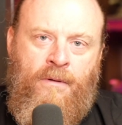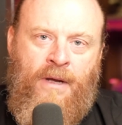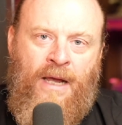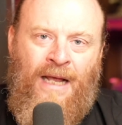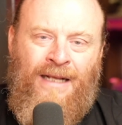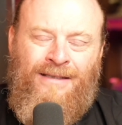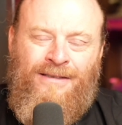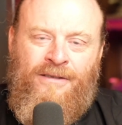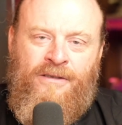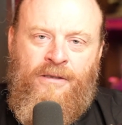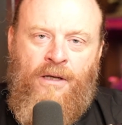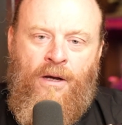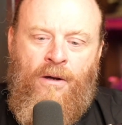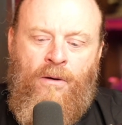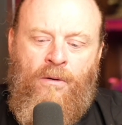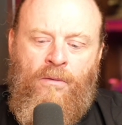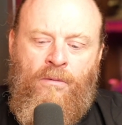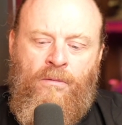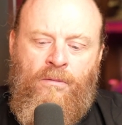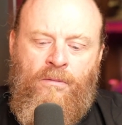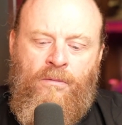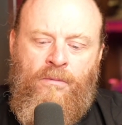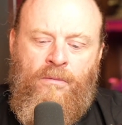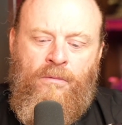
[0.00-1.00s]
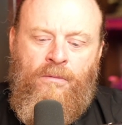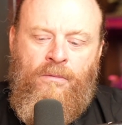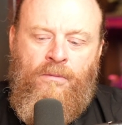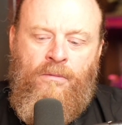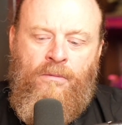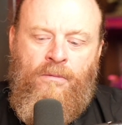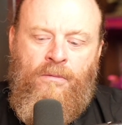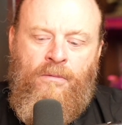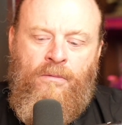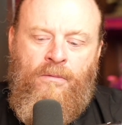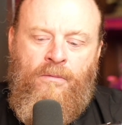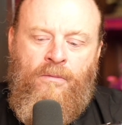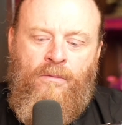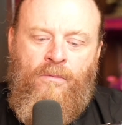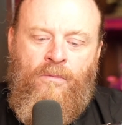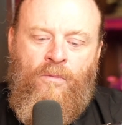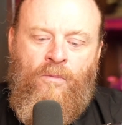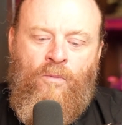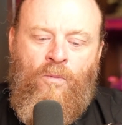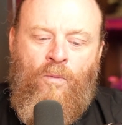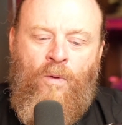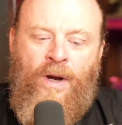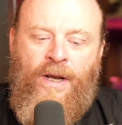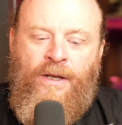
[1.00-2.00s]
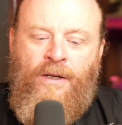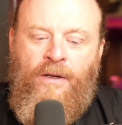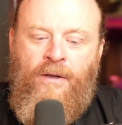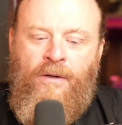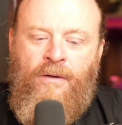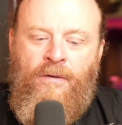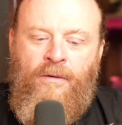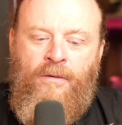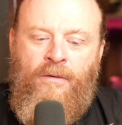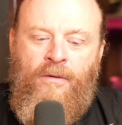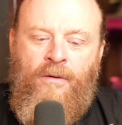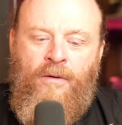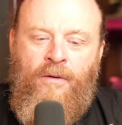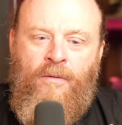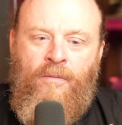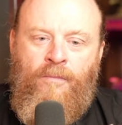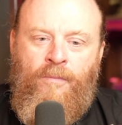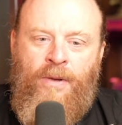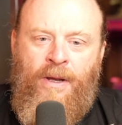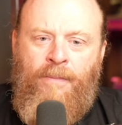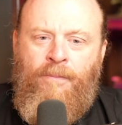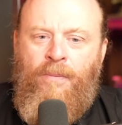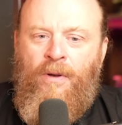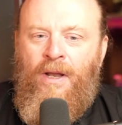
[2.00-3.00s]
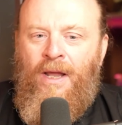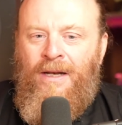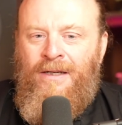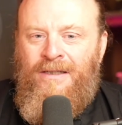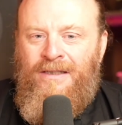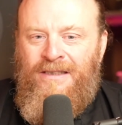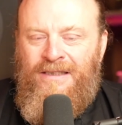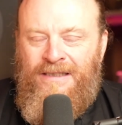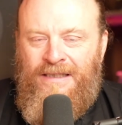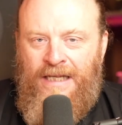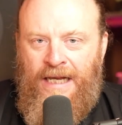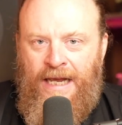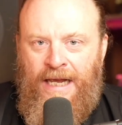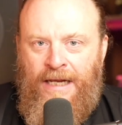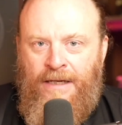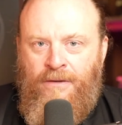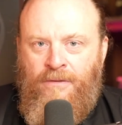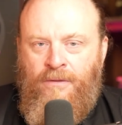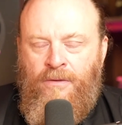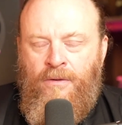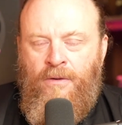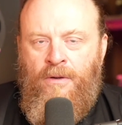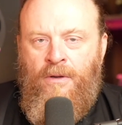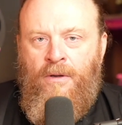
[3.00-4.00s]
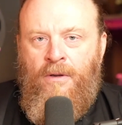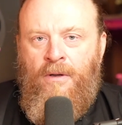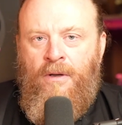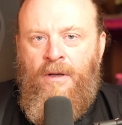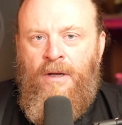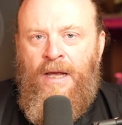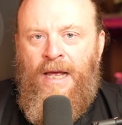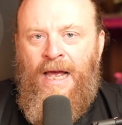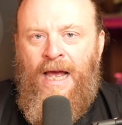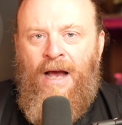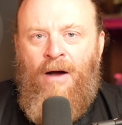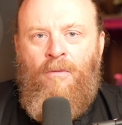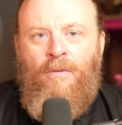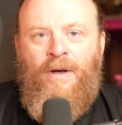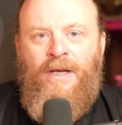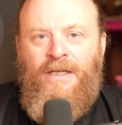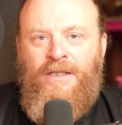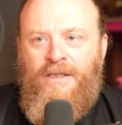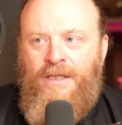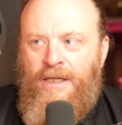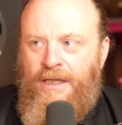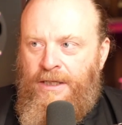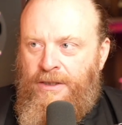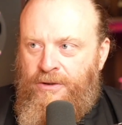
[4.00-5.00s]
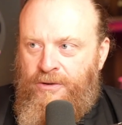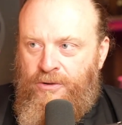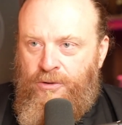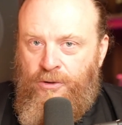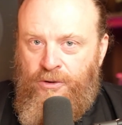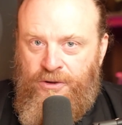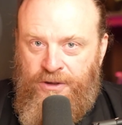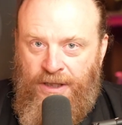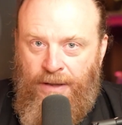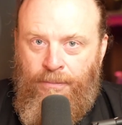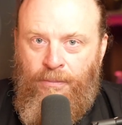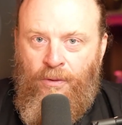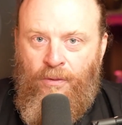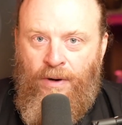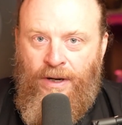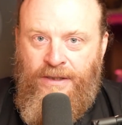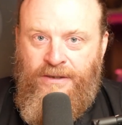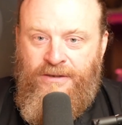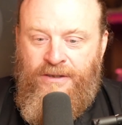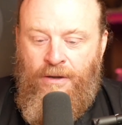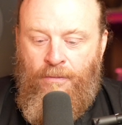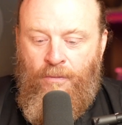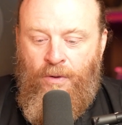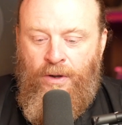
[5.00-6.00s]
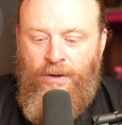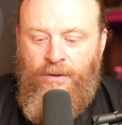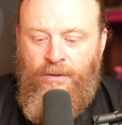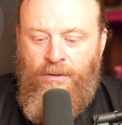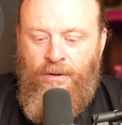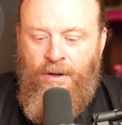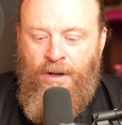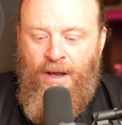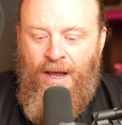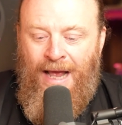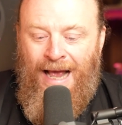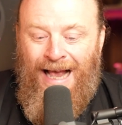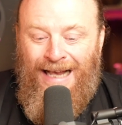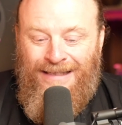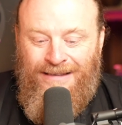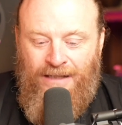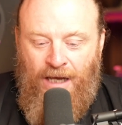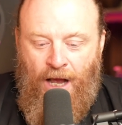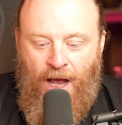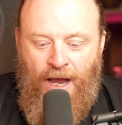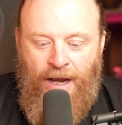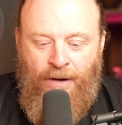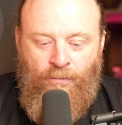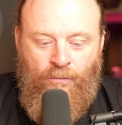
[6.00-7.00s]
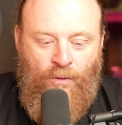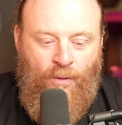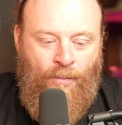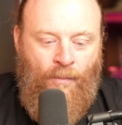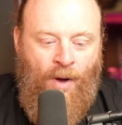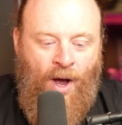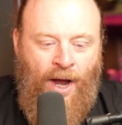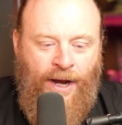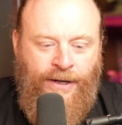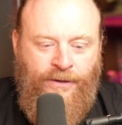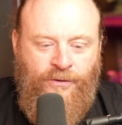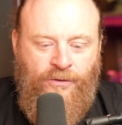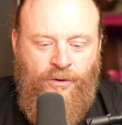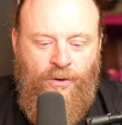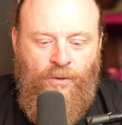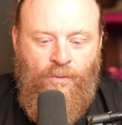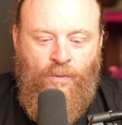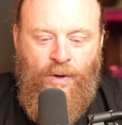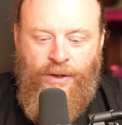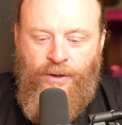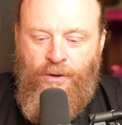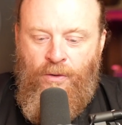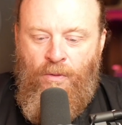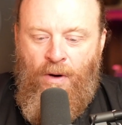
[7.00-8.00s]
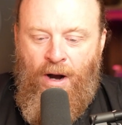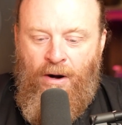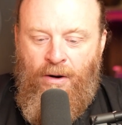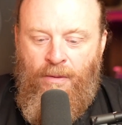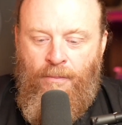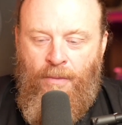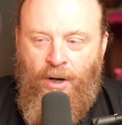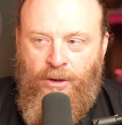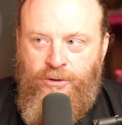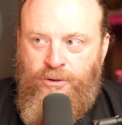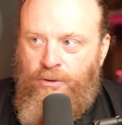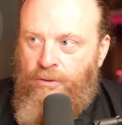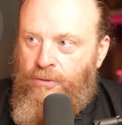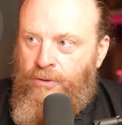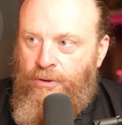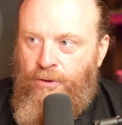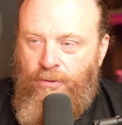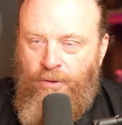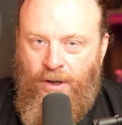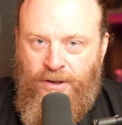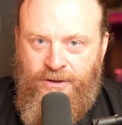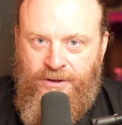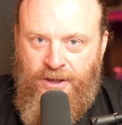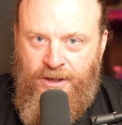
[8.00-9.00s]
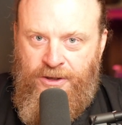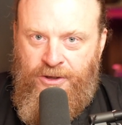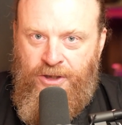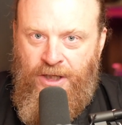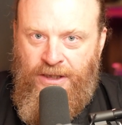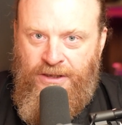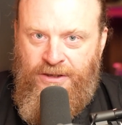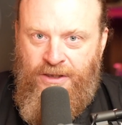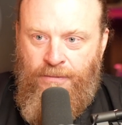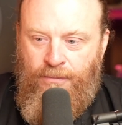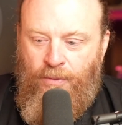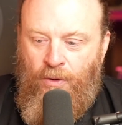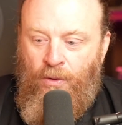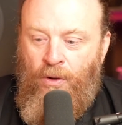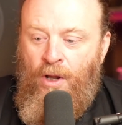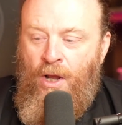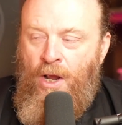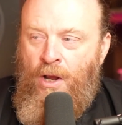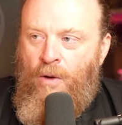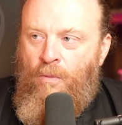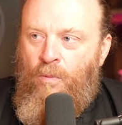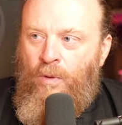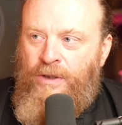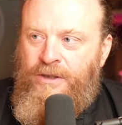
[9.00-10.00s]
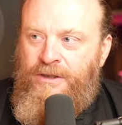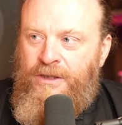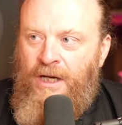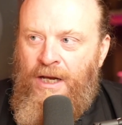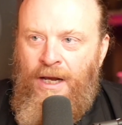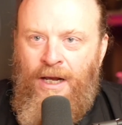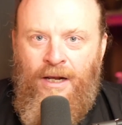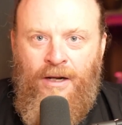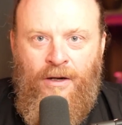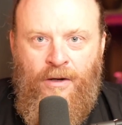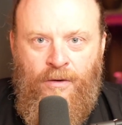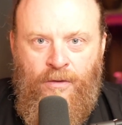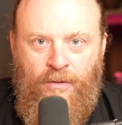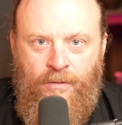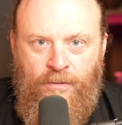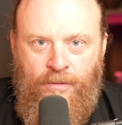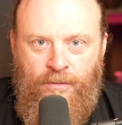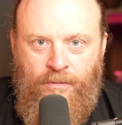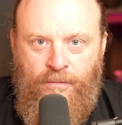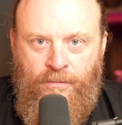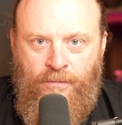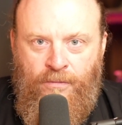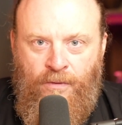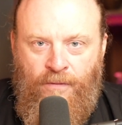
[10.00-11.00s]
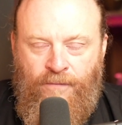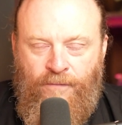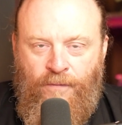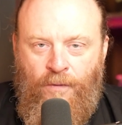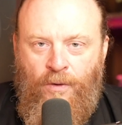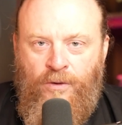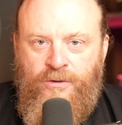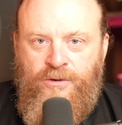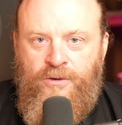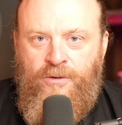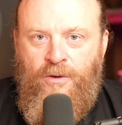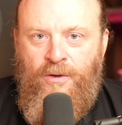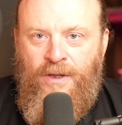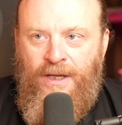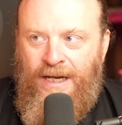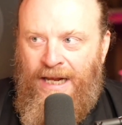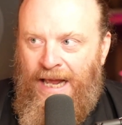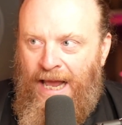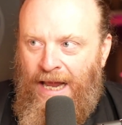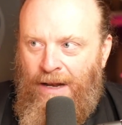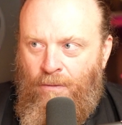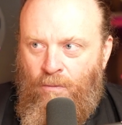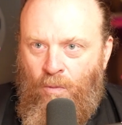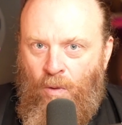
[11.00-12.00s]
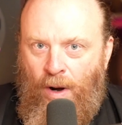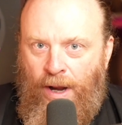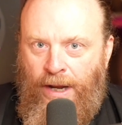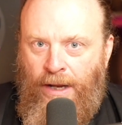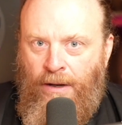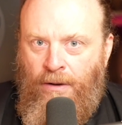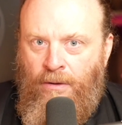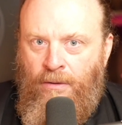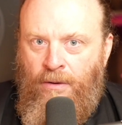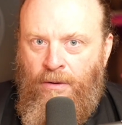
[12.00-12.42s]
And so when people understand how easy it is to separate someone, as I remind you, when you are emotional, you are suggestible, which refers to the gateway,